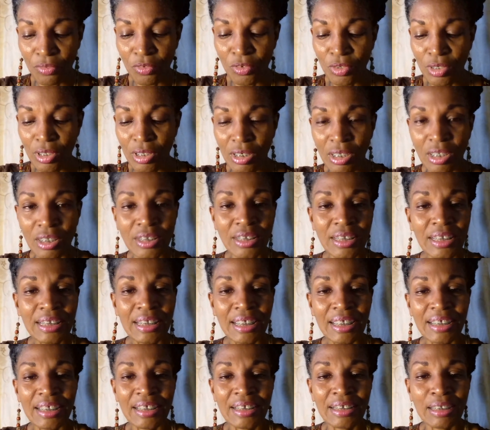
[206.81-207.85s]
you could also
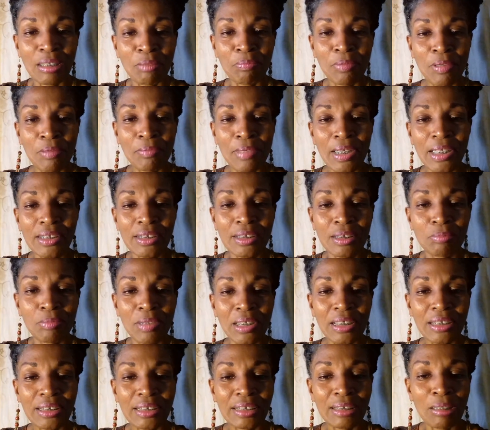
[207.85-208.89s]
take the supplements,
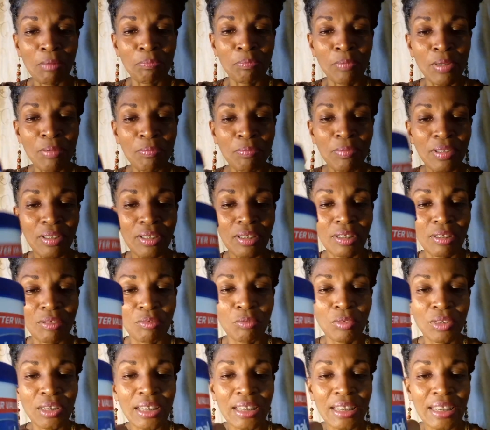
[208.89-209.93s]
because some people
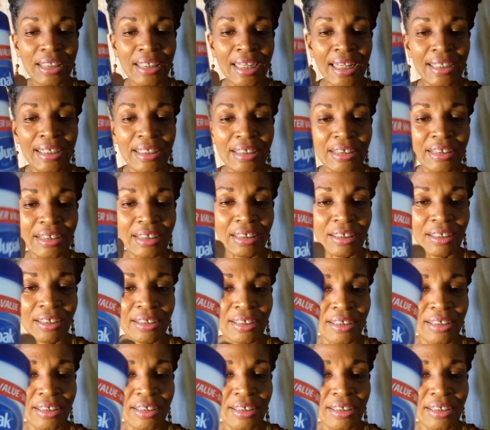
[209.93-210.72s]
would need additional.